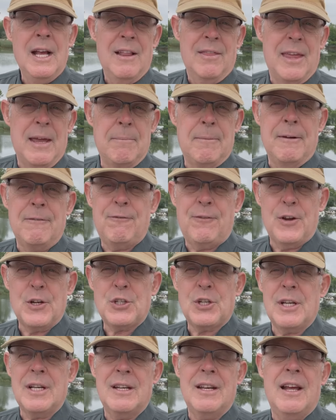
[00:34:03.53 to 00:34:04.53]
They've been
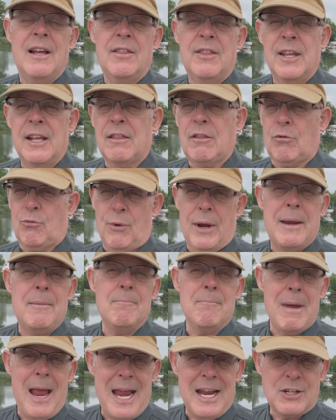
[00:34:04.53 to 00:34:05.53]
fishing the three
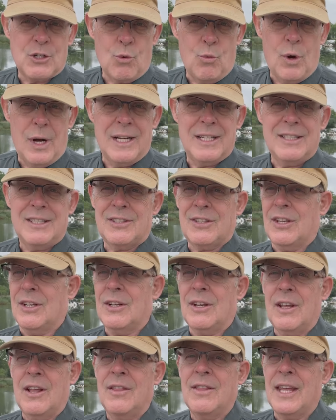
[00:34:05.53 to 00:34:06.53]
major ones,
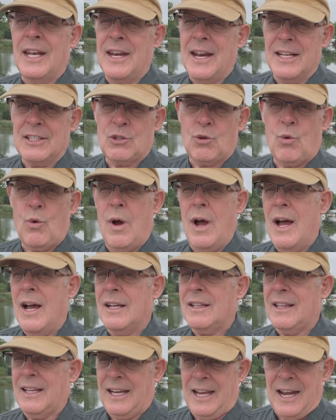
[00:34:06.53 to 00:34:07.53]
the
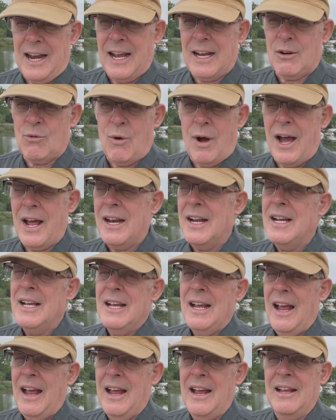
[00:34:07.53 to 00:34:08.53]
Nesquak, the Connecticut,
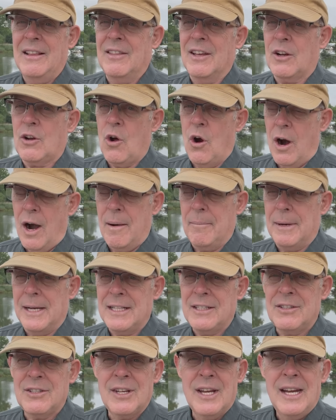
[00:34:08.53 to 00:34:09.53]
and the
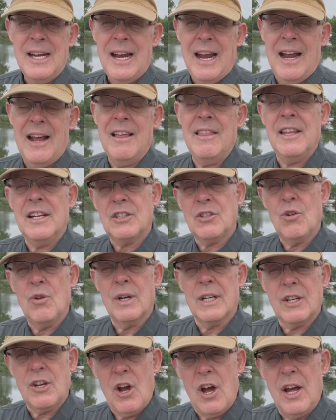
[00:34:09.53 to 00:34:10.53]
Carmans, and they're
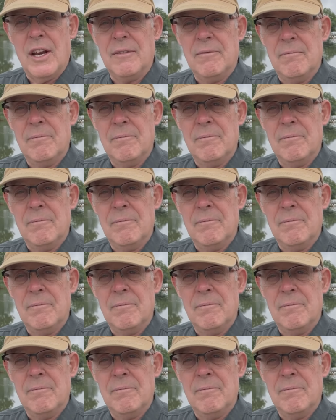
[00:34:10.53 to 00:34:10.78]
doing good.